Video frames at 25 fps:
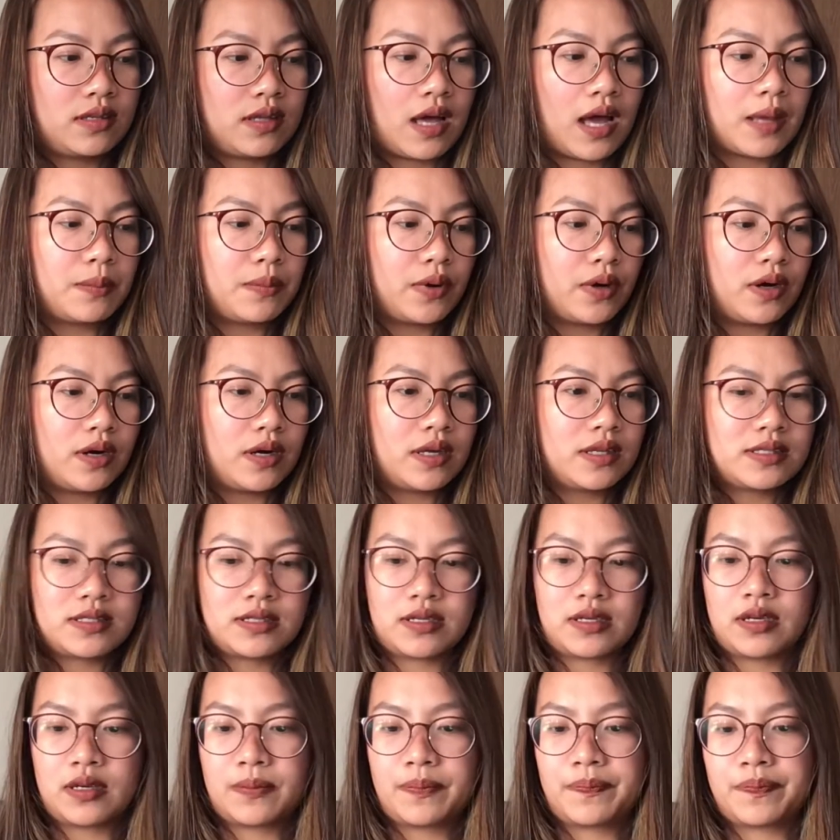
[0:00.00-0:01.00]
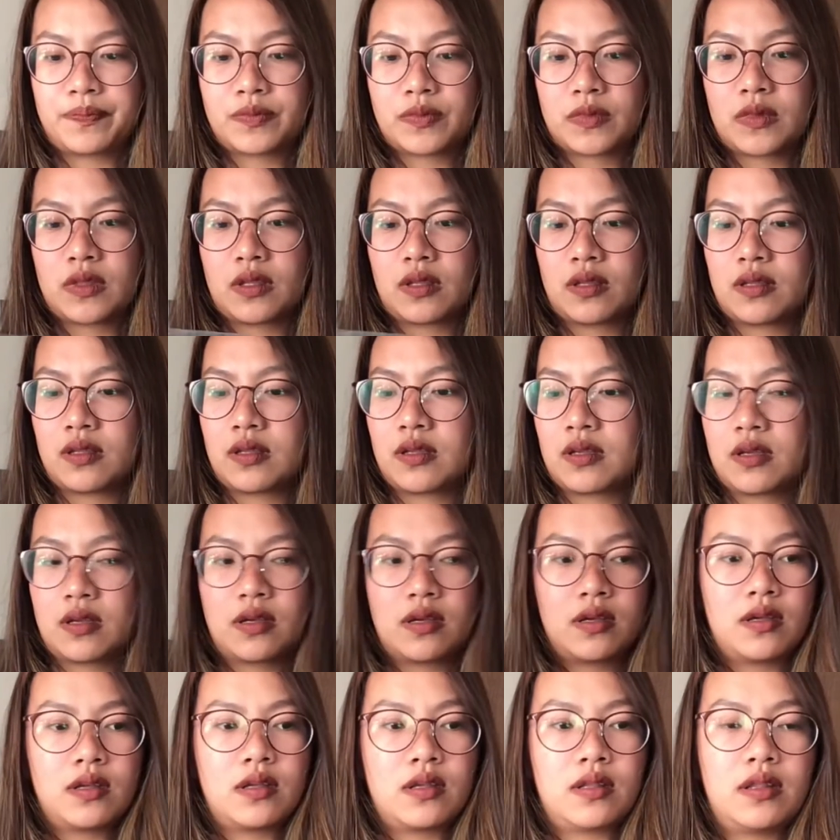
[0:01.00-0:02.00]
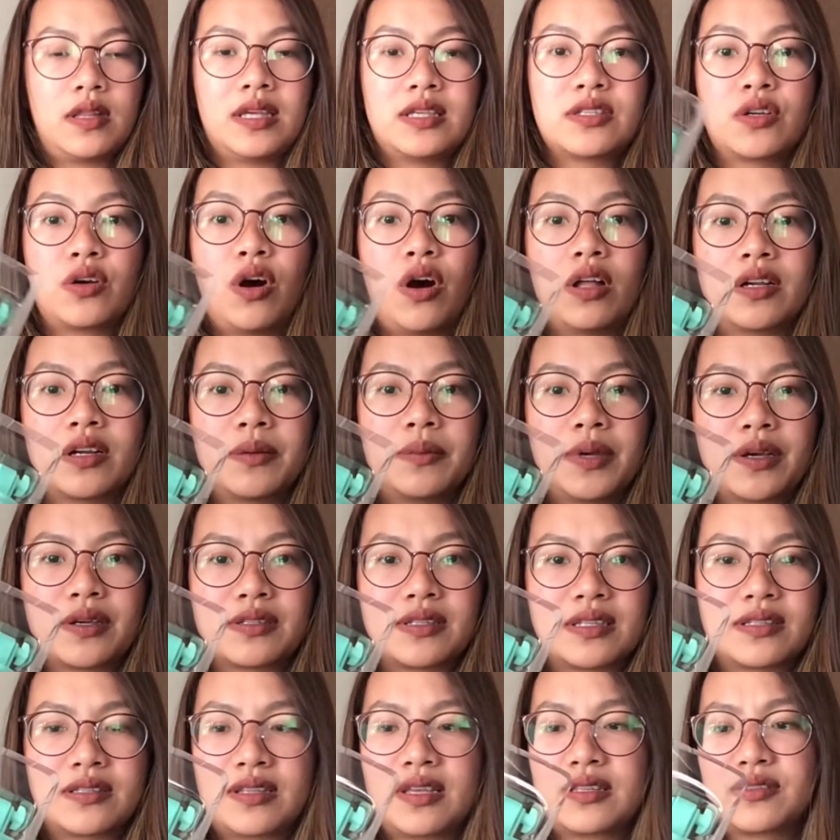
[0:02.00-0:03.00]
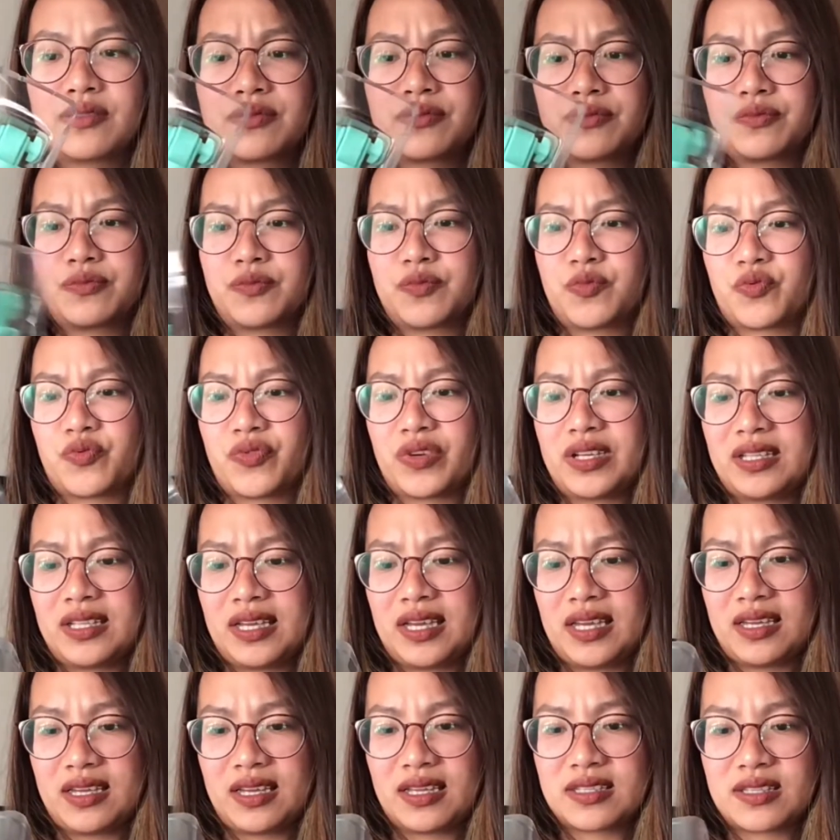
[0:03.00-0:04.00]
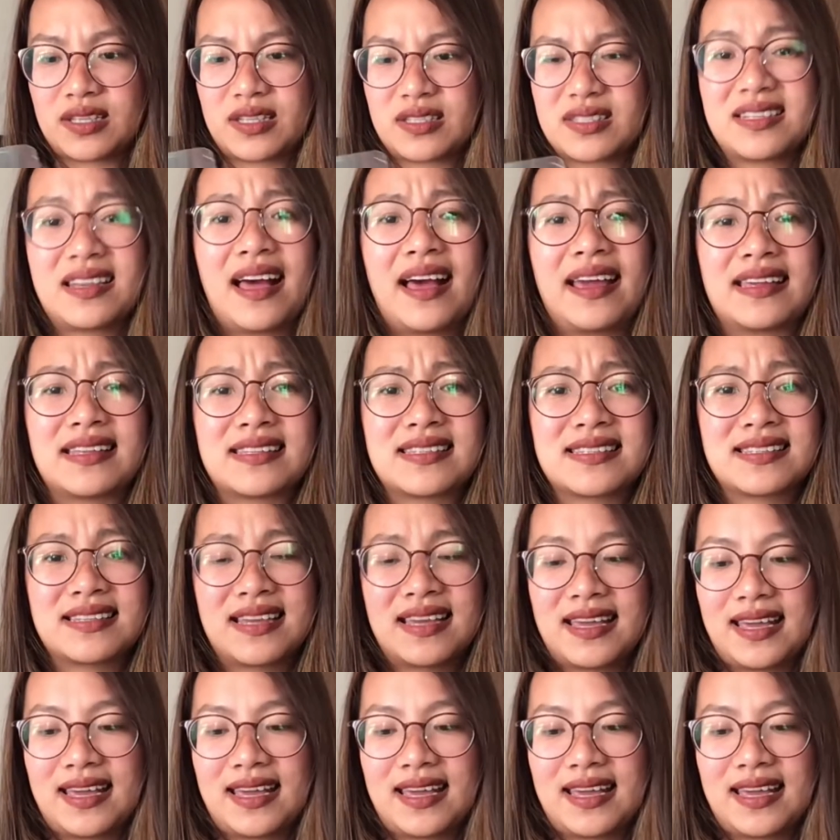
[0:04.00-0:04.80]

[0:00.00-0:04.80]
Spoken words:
I bought this color because it really it's nice.